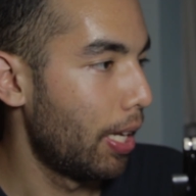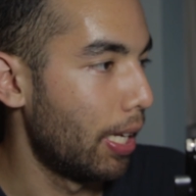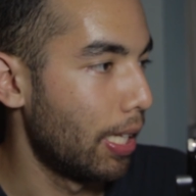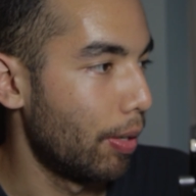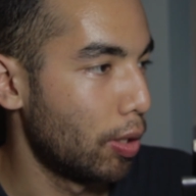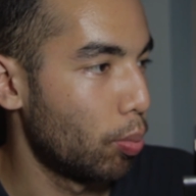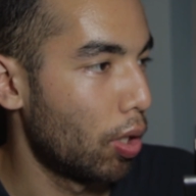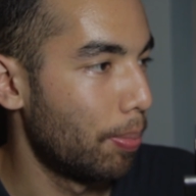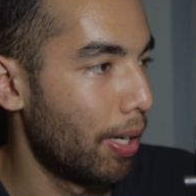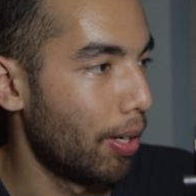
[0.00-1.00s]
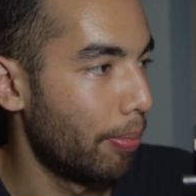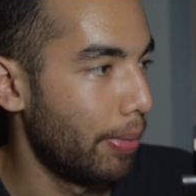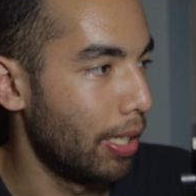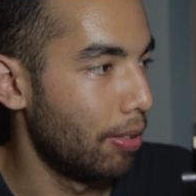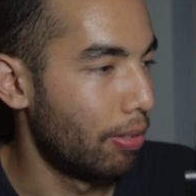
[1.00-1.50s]
And then it was more about
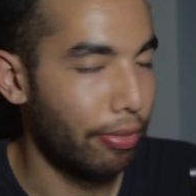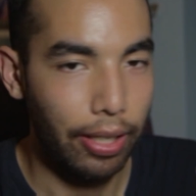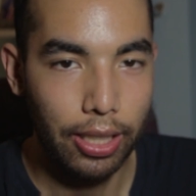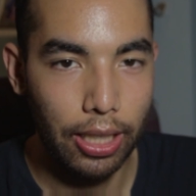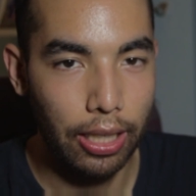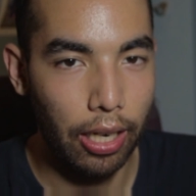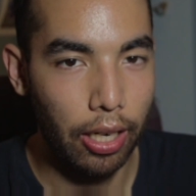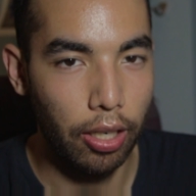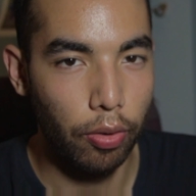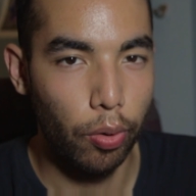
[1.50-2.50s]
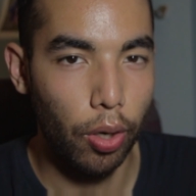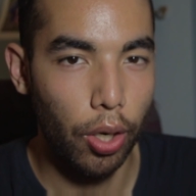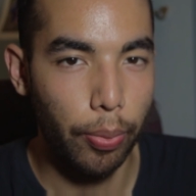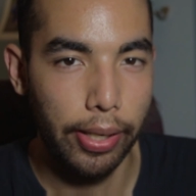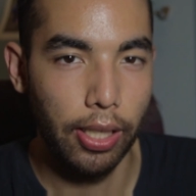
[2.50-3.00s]
me reflecting on,
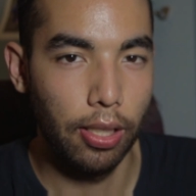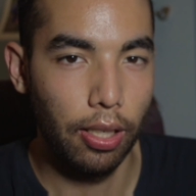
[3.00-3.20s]
what